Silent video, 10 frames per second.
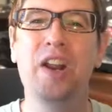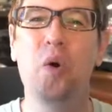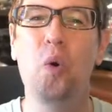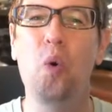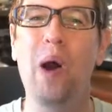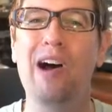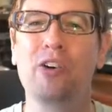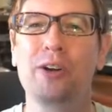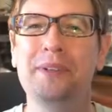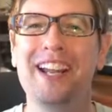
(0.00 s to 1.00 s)

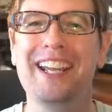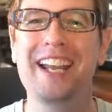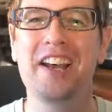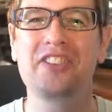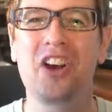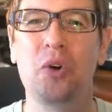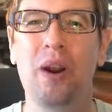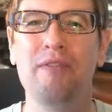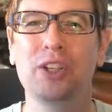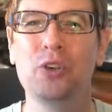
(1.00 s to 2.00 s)
welcome to ESL
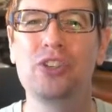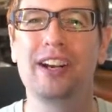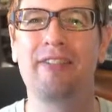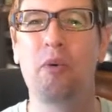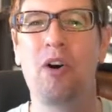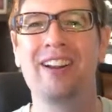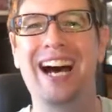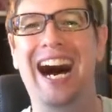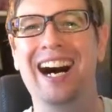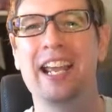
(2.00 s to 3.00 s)
Revolution, everyone.
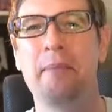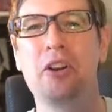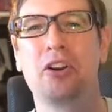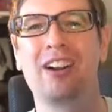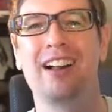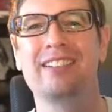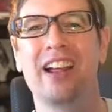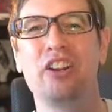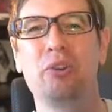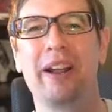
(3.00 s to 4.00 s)
I am your
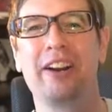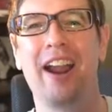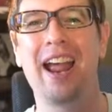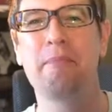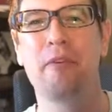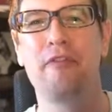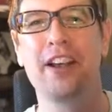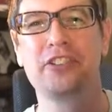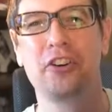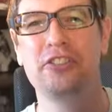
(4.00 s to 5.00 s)
content creator and
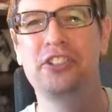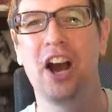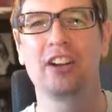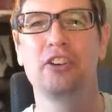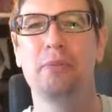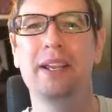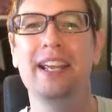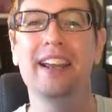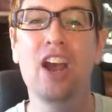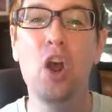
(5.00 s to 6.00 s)
professor, Dr.
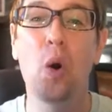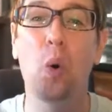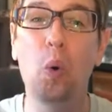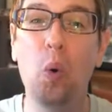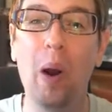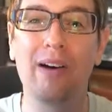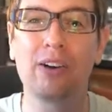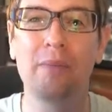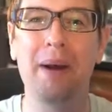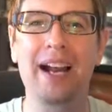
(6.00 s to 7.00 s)
B.
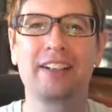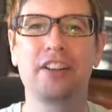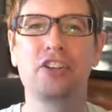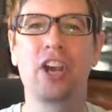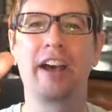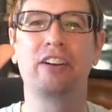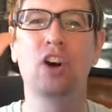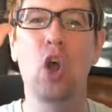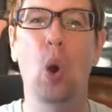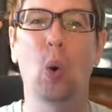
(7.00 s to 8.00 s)
Welcome back to the channel.
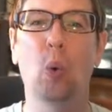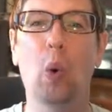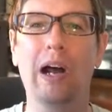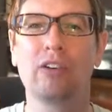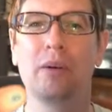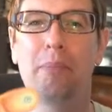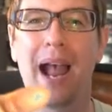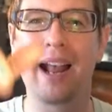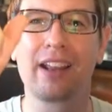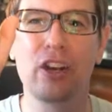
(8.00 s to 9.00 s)
Welcome
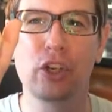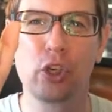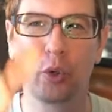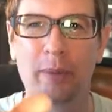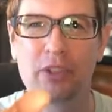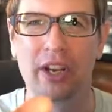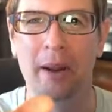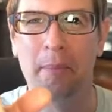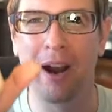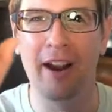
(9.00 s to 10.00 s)
back, Crimson
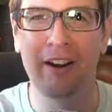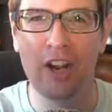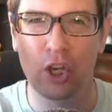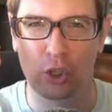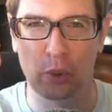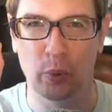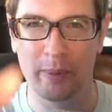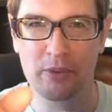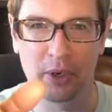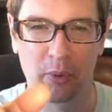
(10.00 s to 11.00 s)
Empire,
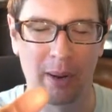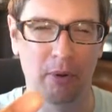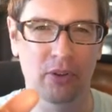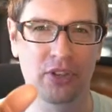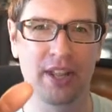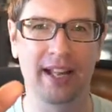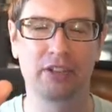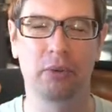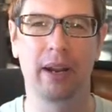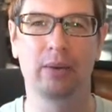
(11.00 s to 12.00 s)
Crimson Rebels.
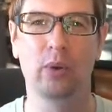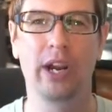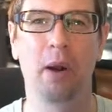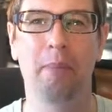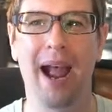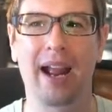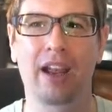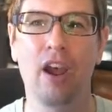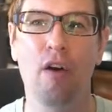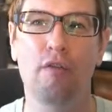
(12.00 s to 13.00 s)
That's right, we are back
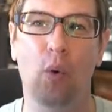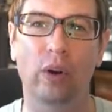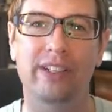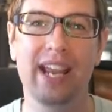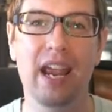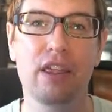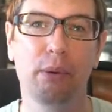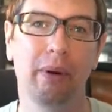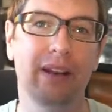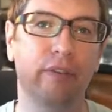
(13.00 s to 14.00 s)
for day
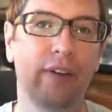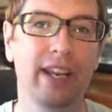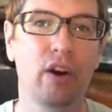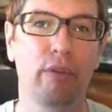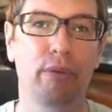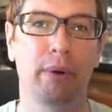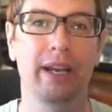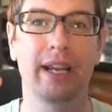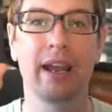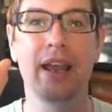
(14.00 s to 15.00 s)
3, video 3,